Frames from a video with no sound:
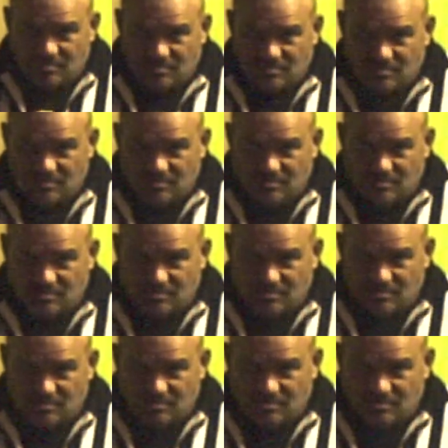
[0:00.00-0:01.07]

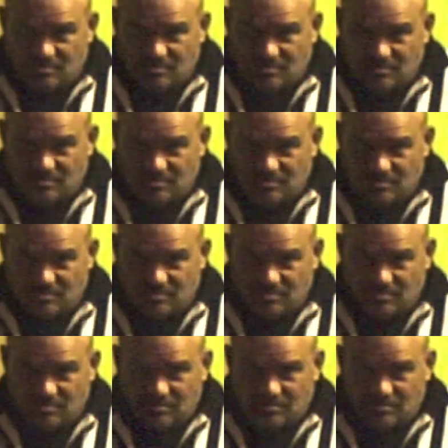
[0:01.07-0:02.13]

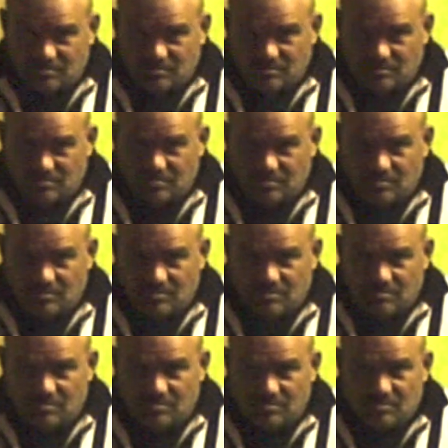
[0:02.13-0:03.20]

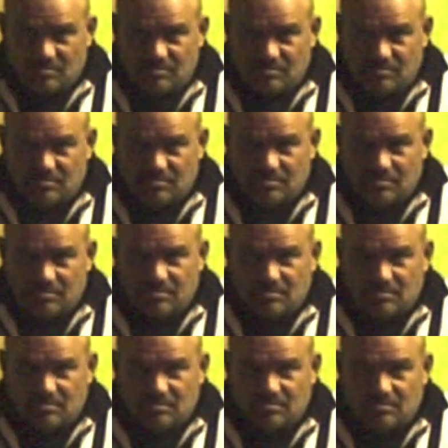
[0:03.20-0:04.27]

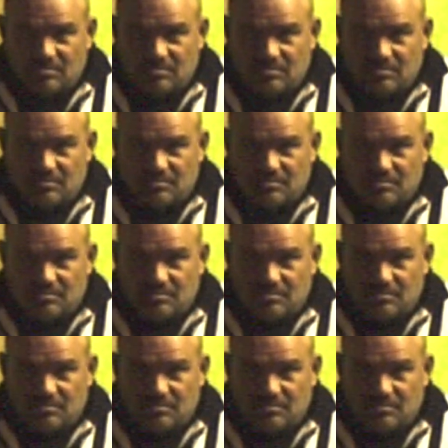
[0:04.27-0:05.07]
The person shown says nothing.